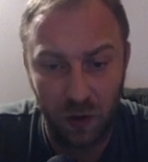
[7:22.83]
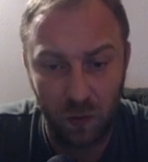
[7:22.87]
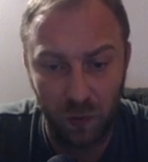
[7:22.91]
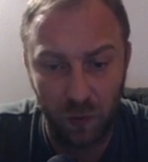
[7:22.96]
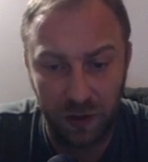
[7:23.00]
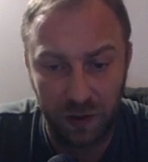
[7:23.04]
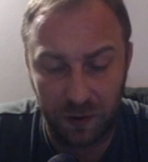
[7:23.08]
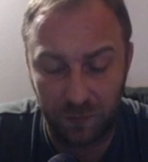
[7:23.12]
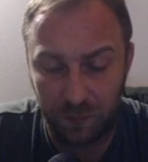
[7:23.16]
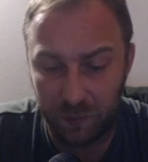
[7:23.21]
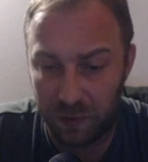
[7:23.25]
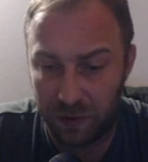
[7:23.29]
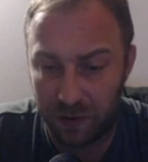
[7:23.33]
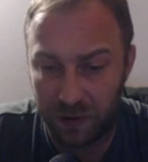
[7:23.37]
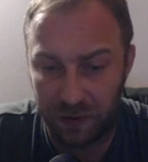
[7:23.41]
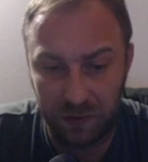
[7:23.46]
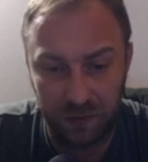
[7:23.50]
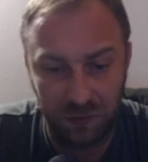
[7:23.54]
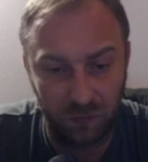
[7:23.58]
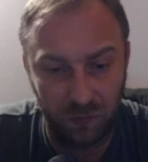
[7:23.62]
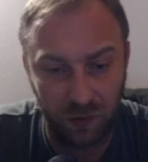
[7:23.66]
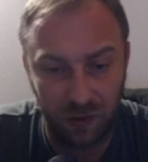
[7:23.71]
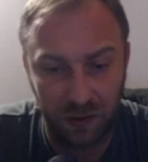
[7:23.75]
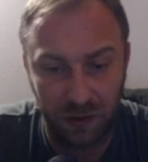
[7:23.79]
We can play
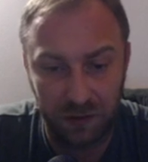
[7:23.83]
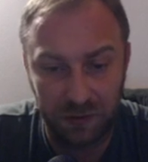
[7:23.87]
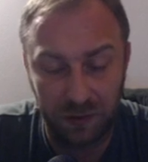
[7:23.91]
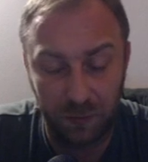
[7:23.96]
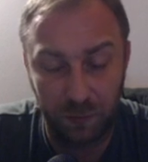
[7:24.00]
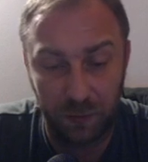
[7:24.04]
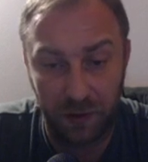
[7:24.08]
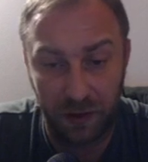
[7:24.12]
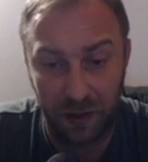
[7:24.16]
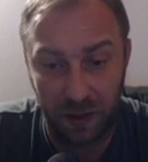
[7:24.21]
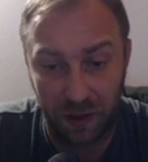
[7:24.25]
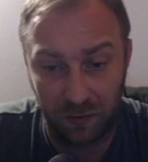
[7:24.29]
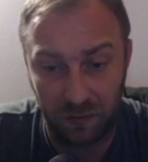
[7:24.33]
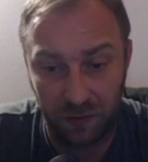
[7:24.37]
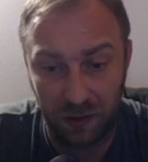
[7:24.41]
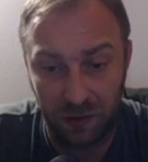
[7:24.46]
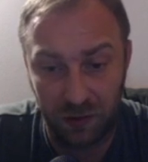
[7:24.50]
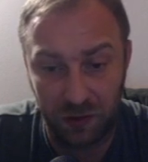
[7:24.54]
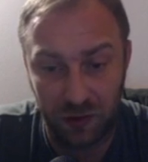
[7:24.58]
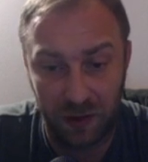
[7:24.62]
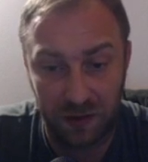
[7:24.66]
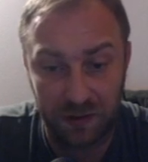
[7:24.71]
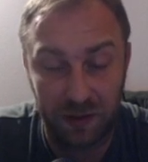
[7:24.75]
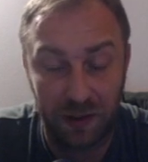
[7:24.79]
really simply healthy
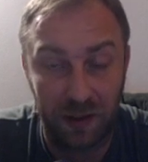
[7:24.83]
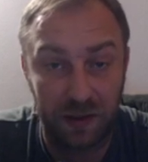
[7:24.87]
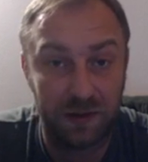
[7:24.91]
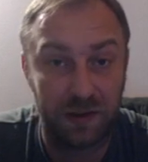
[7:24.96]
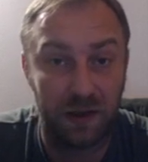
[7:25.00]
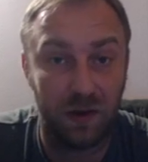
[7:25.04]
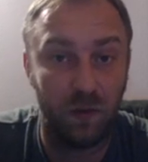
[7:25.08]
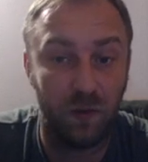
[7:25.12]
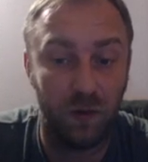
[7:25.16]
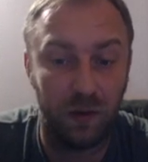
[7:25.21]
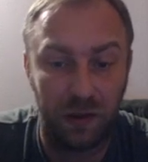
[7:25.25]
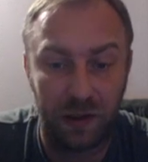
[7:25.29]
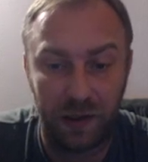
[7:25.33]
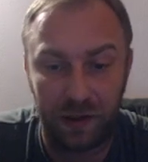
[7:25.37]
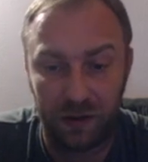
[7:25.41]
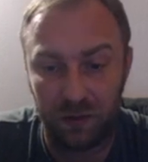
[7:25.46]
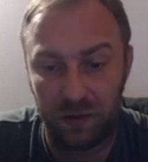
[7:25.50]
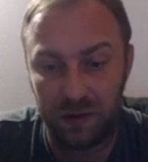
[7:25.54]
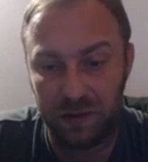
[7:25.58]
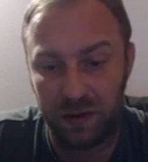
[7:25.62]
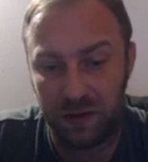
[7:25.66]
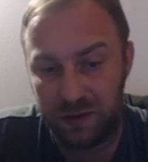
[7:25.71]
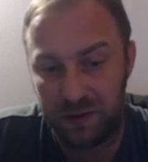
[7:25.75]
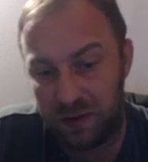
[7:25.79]
chess, as I would like
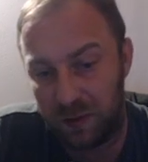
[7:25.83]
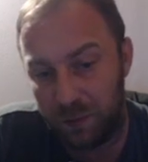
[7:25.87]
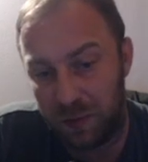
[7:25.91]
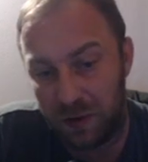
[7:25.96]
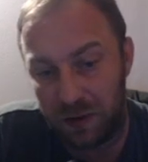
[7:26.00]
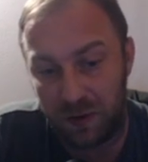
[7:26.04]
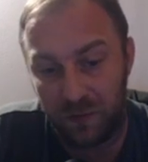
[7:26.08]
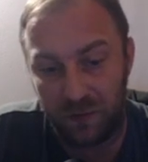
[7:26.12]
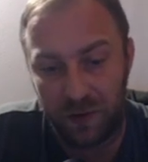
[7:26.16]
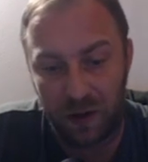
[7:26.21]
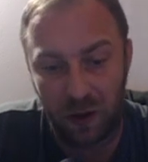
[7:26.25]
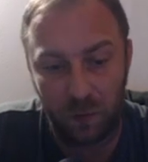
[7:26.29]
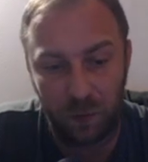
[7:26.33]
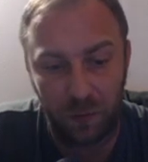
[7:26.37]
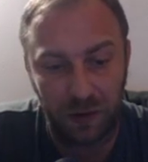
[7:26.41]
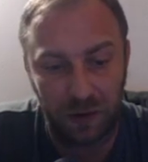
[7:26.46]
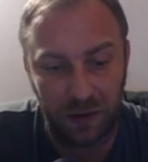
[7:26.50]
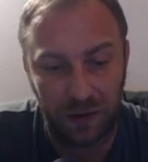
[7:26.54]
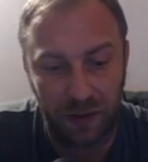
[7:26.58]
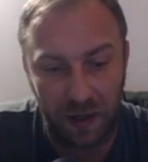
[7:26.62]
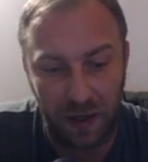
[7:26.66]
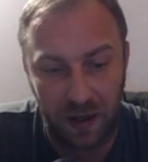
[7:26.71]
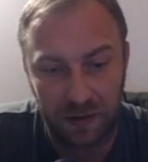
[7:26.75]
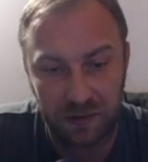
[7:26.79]
to say, simply development,
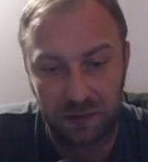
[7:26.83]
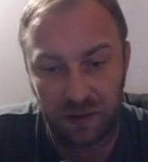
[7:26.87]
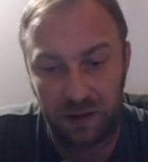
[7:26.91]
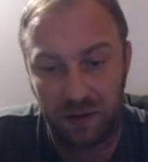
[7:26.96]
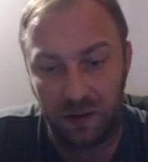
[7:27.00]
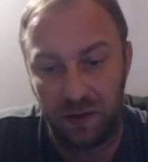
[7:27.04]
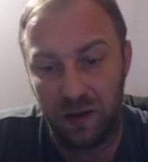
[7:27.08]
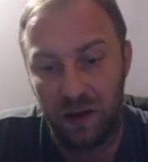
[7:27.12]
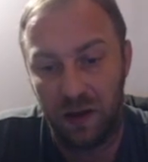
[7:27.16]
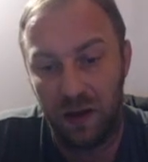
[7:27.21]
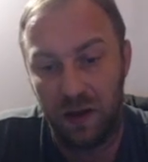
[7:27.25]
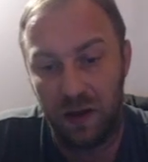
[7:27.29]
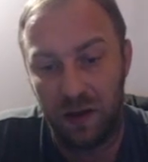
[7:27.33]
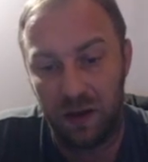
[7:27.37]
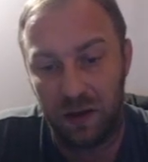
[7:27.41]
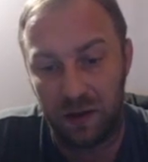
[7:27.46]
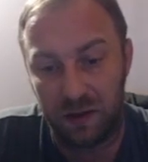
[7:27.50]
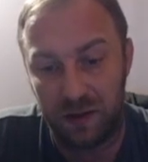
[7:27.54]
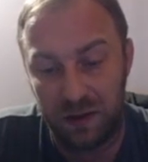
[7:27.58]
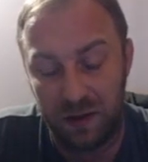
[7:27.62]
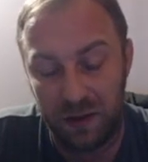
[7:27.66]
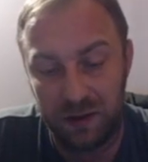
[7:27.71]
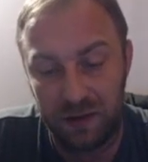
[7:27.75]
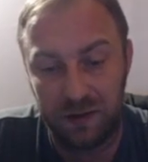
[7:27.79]
castling,
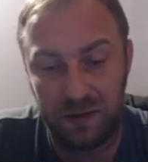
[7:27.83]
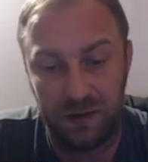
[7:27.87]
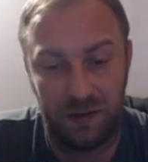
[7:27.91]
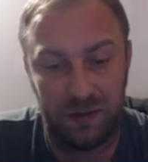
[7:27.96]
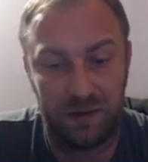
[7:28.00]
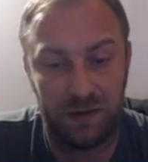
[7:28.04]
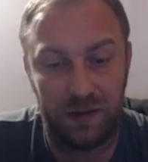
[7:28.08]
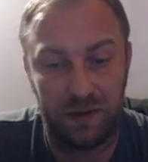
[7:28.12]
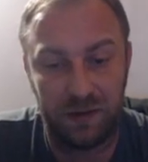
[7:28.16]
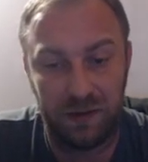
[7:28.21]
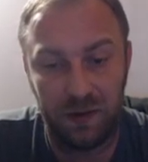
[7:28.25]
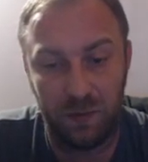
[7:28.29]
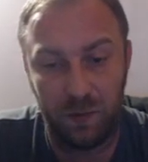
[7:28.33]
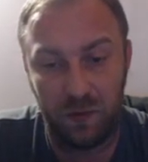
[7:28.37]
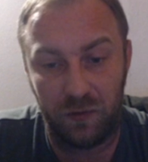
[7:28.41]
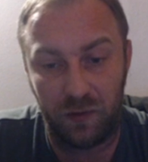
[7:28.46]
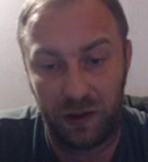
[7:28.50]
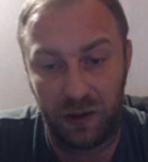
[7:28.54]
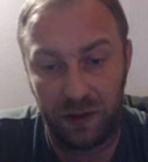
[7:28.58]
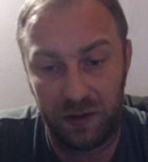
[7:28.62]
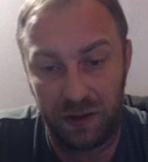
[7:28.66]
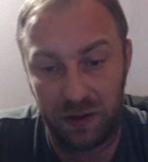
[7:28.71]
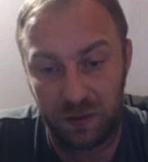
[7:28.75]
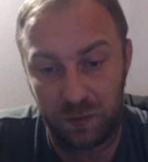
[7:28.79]
d6 and
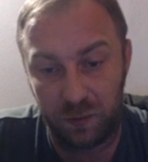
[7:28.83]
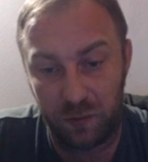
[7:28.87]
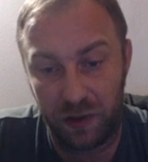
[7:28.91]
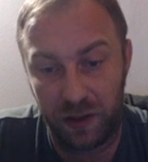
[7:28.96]
similar ideas.